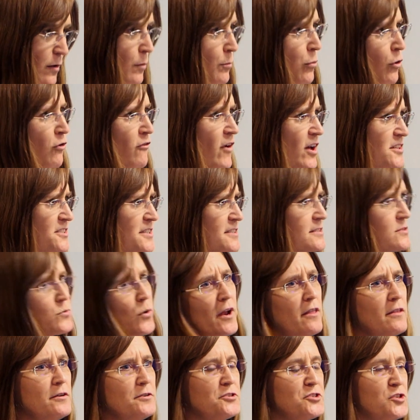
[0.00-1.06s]
Pole vaulting is
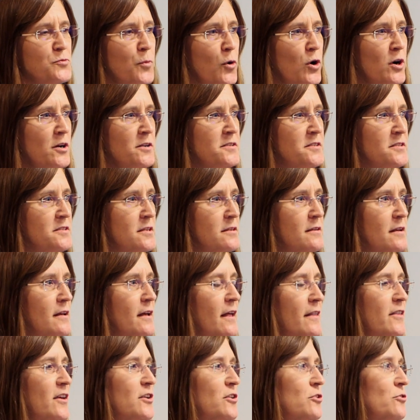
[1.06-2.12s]
one of those sports
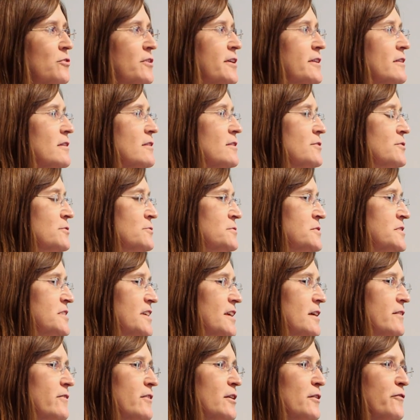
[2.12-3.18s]
that you can lose
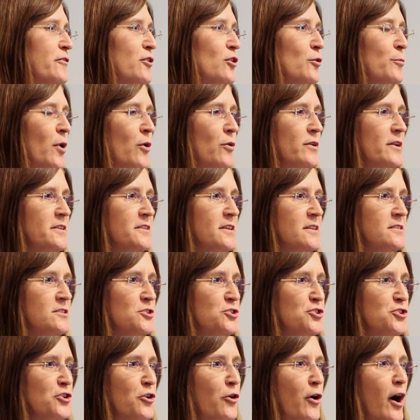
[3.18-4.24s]
even if your opponent
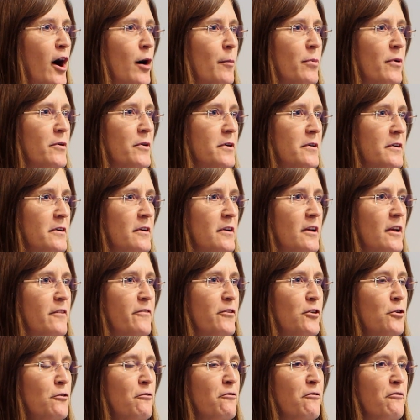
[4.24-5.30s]
doesn't show up.
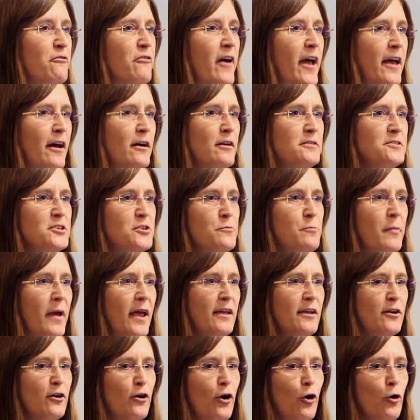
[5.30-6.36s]
If you fail to
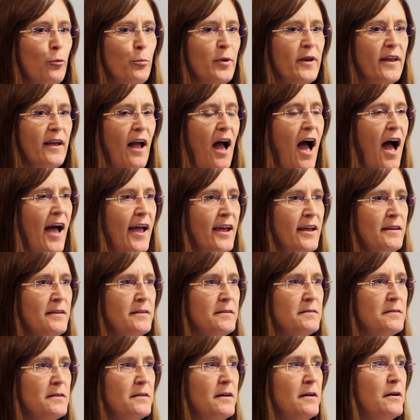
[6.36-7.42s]
make your opening height,
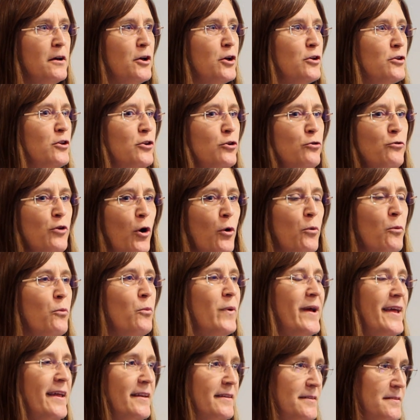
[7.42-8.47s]
you don't
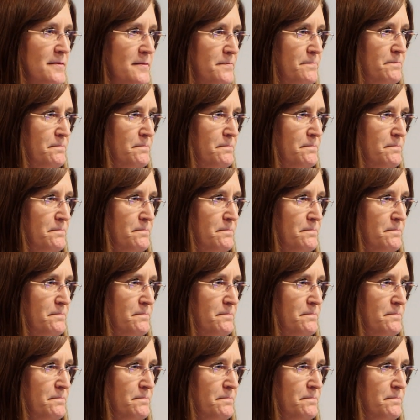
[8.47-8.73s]
win.